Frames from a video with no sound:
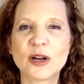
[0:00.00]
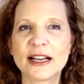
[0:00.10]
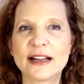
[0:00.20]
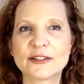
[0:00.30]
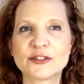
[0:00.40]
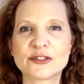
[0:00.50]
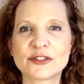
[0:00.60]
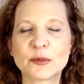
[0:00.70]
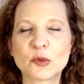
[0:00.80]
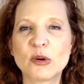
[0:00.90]
to answer
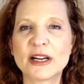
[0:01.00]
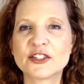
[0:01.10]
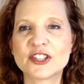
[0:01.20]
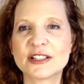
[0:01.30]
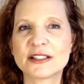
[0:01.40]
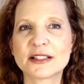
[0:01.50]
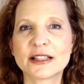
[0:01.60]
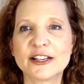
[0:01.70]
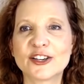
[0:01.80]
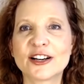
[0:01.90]
some questions
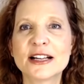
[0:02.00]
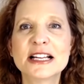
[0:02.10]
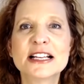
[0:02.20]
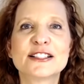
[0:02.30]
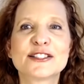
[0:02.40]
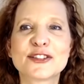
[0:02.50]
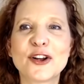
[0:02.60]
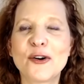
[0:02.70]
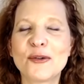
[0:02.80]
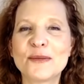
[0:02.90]
later.
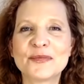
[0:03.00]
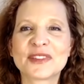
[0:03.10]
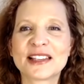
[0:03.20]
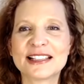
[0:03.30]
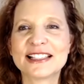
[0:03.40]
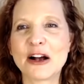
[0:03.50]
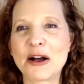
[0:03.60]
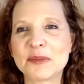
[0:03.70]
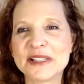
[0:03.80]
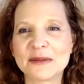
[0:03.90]
So now
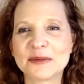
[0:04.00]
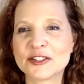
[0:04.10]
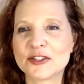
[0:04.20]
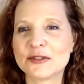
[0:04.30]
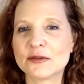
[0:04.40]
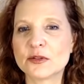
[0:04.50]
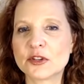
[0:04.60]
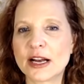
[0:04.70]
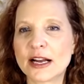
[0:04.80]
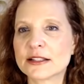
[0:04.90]
I'll be able to
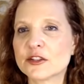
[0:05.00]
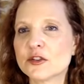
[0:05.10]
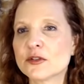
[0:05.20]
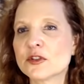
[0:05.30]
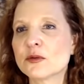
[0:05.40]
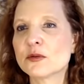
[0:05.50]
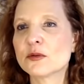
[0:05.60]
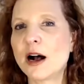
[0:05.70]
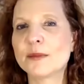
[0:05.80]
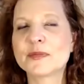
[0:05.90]
access you. So
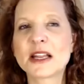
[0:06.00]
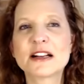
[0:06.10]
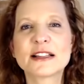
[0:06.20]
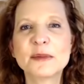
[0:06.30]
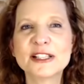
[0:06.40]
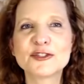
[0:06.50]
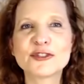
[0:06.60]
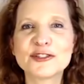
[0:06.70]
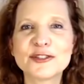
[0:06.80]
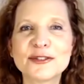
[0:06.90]
let me
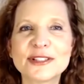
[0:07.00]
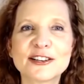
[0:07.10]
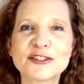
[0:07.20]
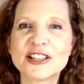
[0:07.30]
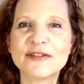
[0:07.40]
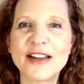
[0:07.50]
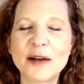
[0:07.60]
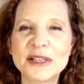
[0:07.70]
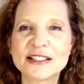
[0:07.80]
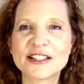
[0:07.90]
introduce our Chief
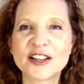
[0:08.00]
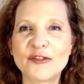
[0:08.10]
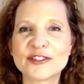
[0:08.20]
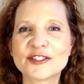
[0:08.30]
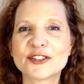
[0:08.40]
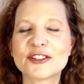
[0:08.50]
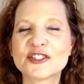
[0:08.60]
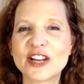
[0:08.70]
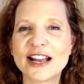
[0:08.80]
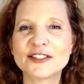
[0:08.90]
Happiness Officer.
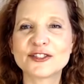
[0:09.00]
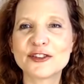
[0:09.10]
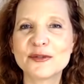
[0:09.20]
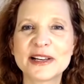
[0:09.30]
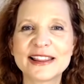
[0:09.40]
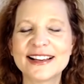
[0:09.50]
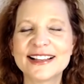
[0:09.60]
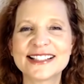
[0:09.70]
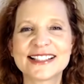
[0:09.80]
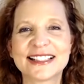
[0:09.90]
Jess, are you with us?